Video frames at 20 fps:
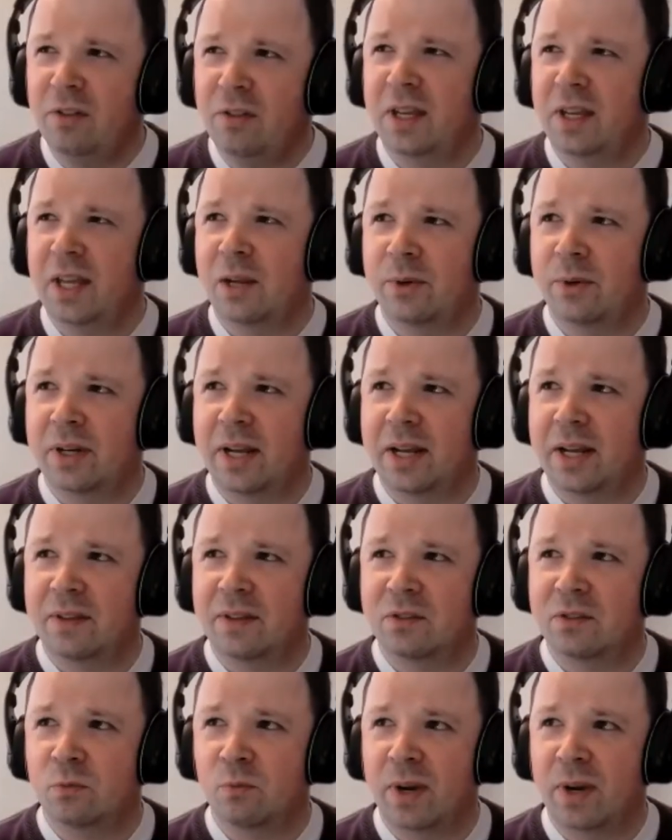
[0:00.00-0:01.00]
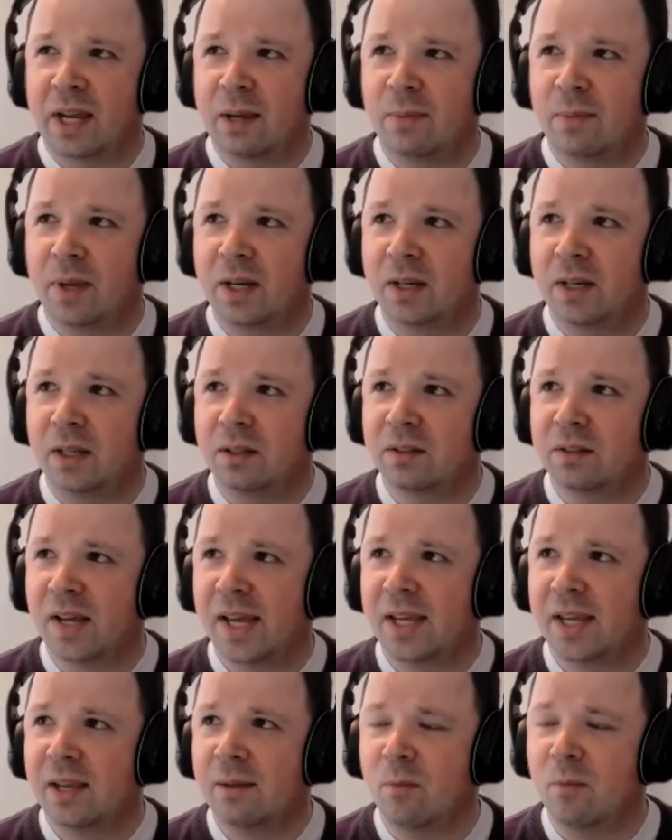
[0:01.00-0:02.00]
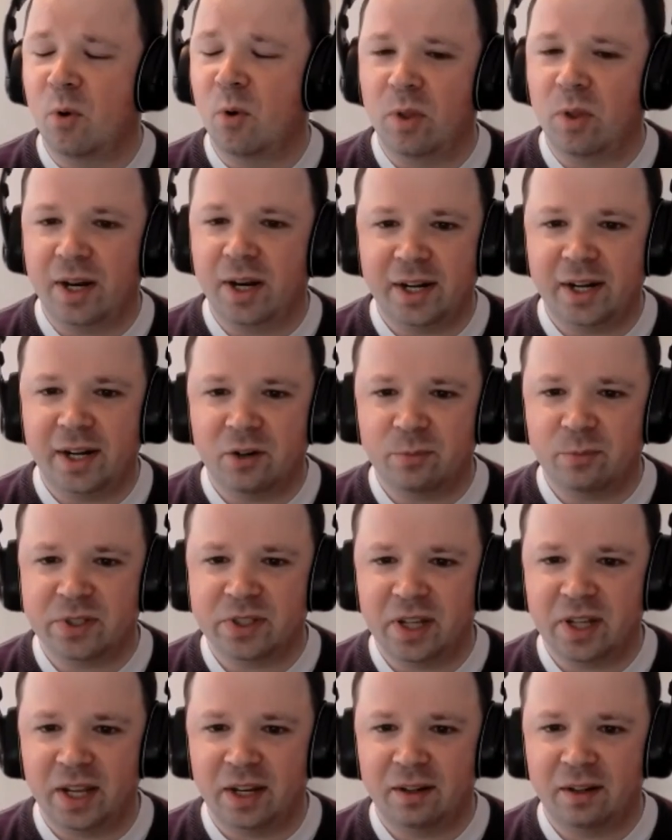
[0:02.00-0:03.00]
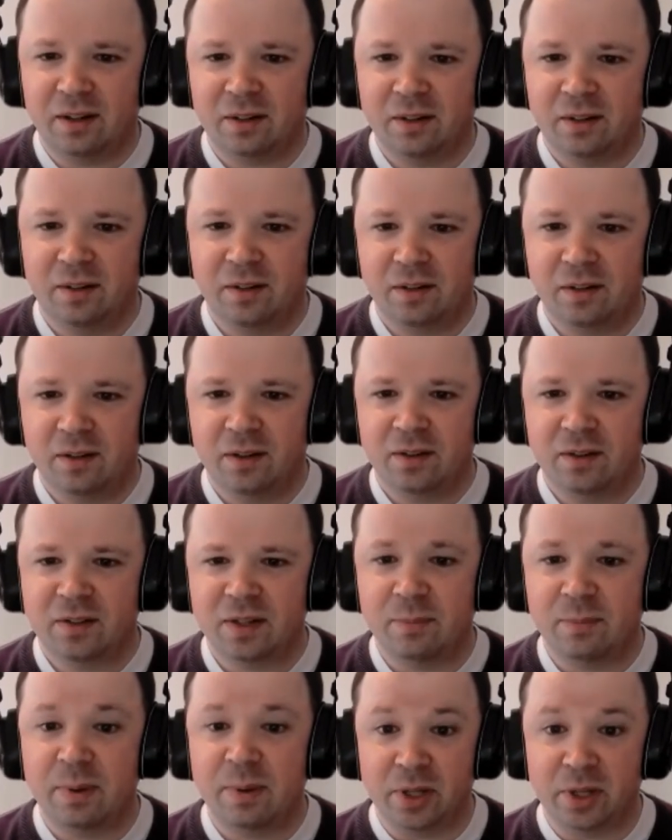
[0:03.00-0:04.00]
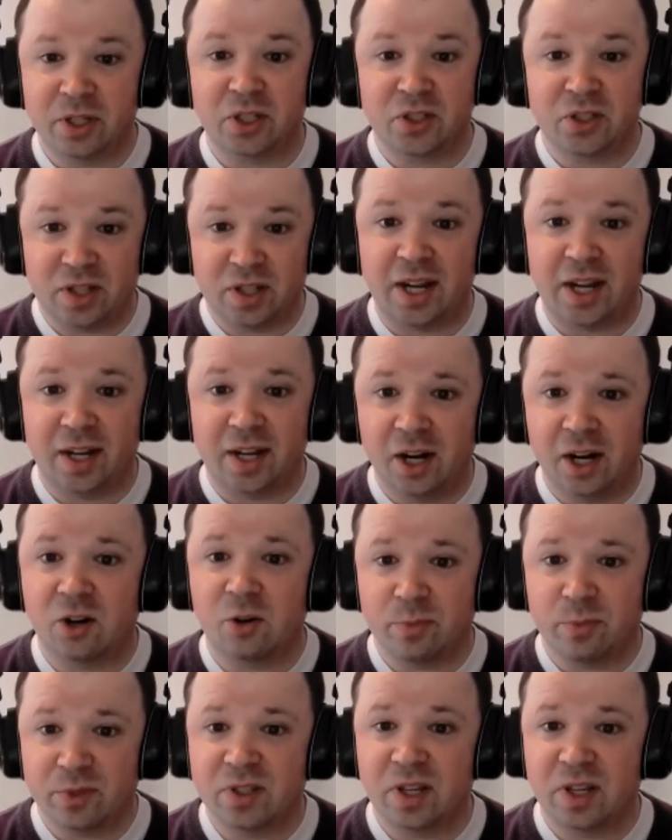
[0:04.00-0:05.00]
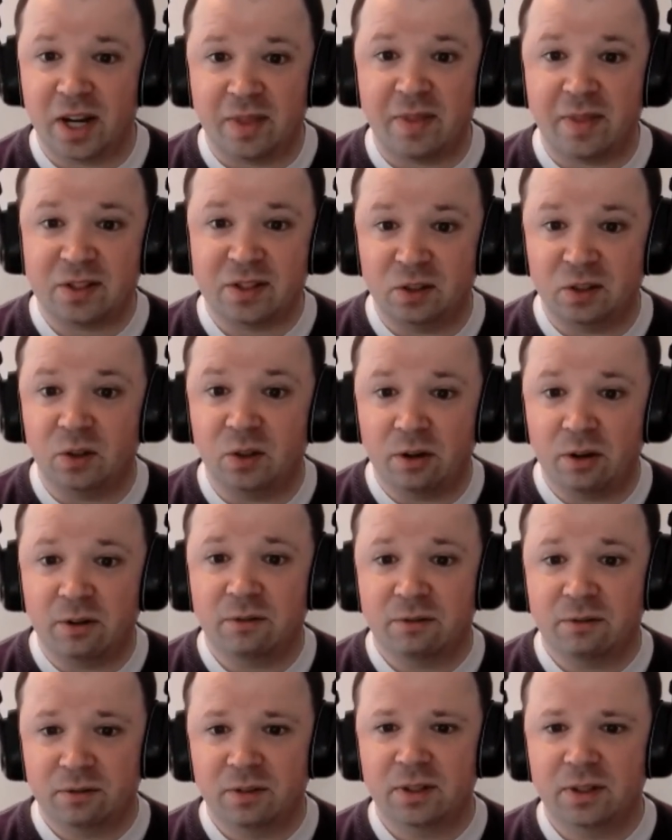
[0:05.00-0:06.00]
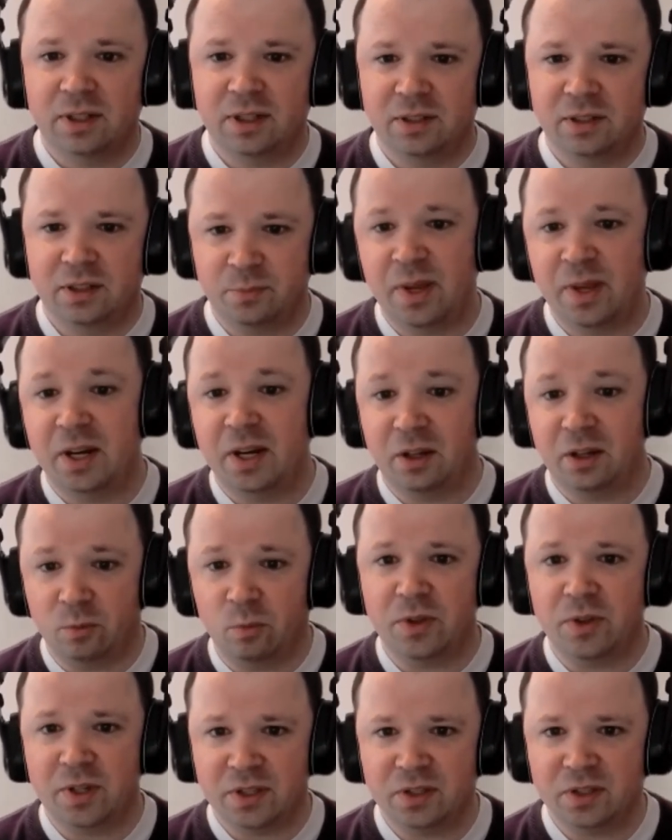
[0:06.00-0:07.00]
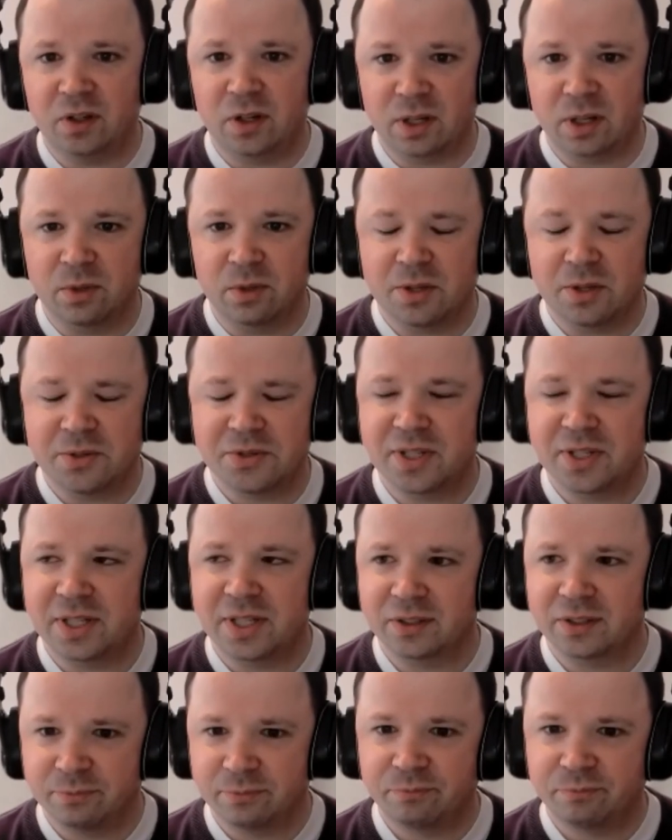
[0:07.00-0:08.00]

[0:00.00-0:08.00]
think anyone out there is recommending taking more than 100%. Some people are just saying 100%, and that's a lot, depending on what their serving guess, loss is.